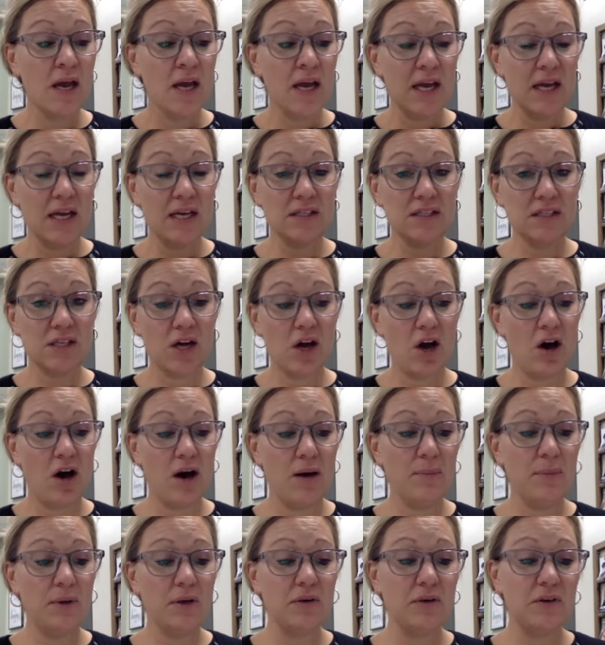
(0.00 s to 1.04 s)
It's a
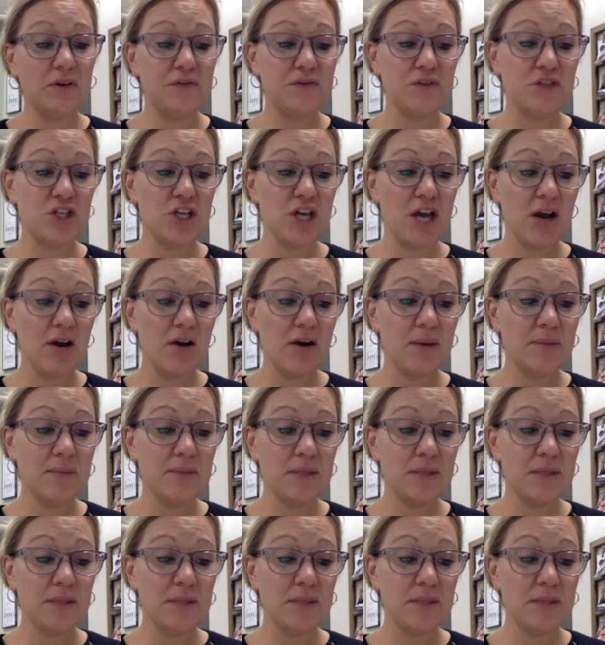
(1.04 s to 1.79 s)
combo of cherub